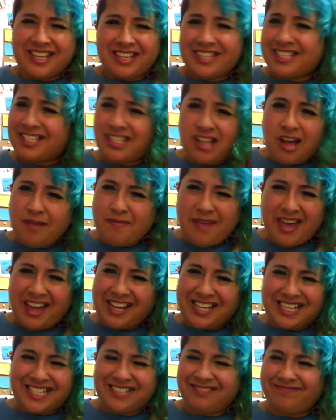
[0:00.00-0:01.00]

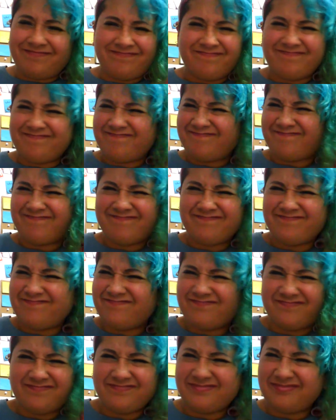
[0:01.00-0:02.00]
Stomach,
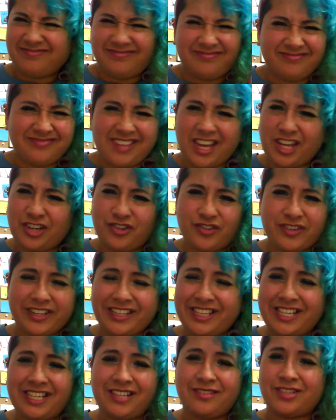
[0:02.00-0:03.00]
not
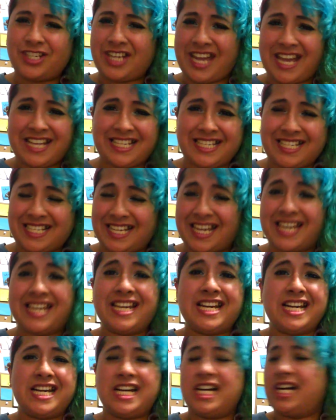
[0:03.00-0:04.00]
really. Chest,
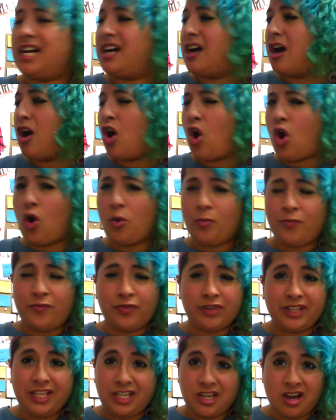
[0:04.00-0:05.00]

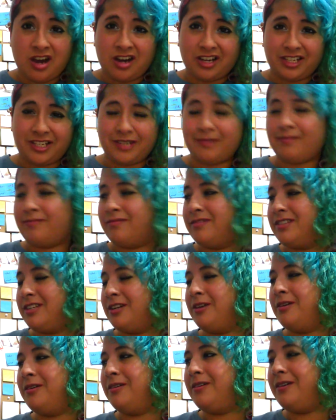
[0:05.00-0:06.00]
hopefully not.
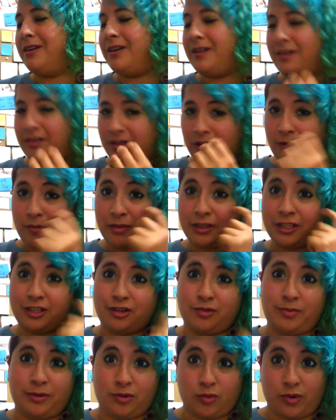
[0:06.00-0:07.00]
So I'm a
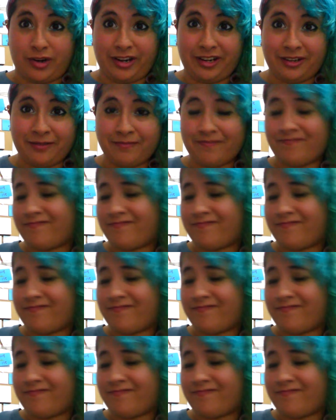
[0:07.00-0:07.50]
little bit worried.